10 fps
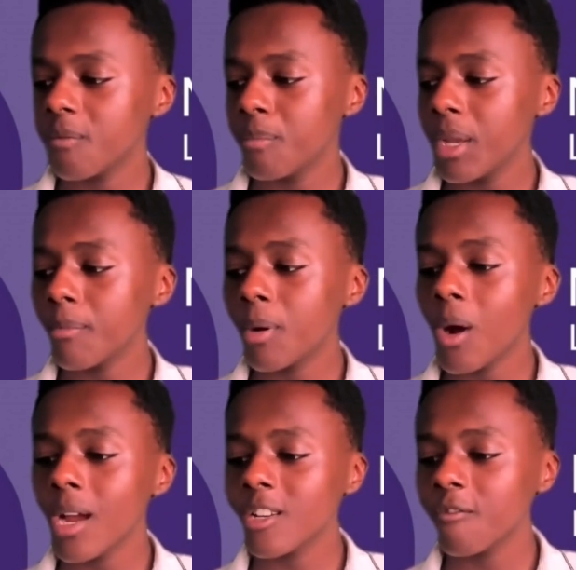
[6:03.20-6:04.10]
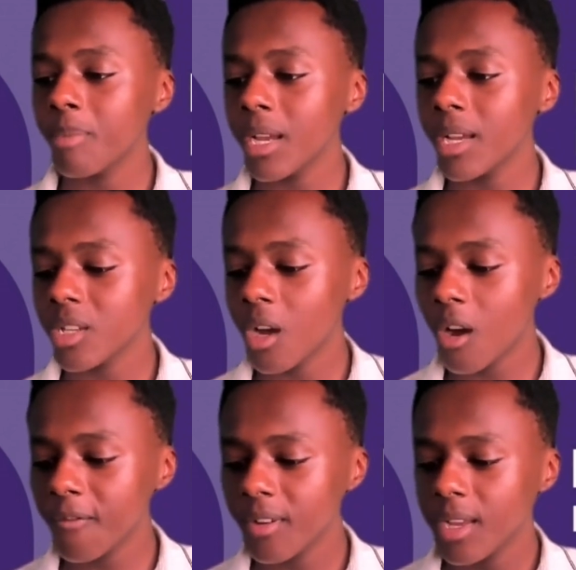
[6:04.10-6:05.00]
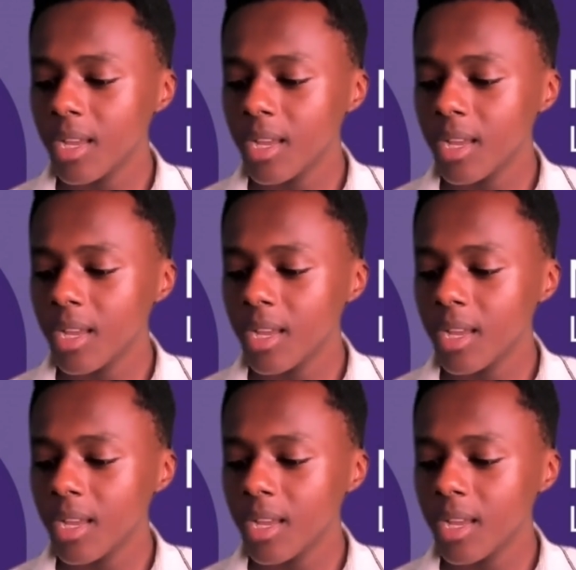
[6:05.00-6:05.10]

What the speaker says: being proactive pays off